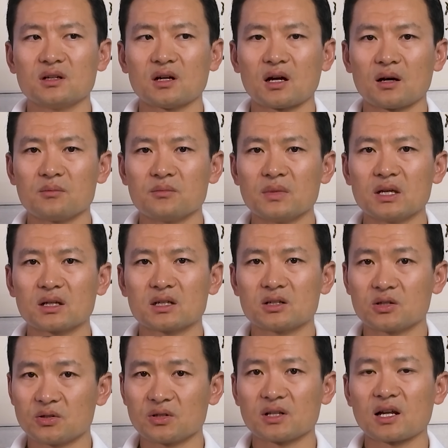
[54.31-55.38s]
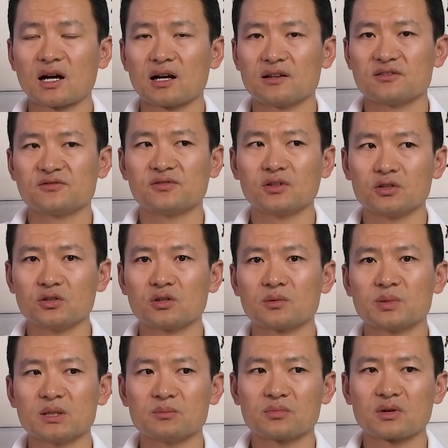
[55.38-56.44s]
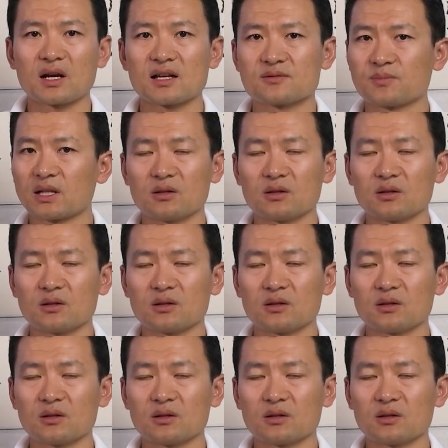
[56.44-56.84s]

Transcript: uh, make good knives for European brand,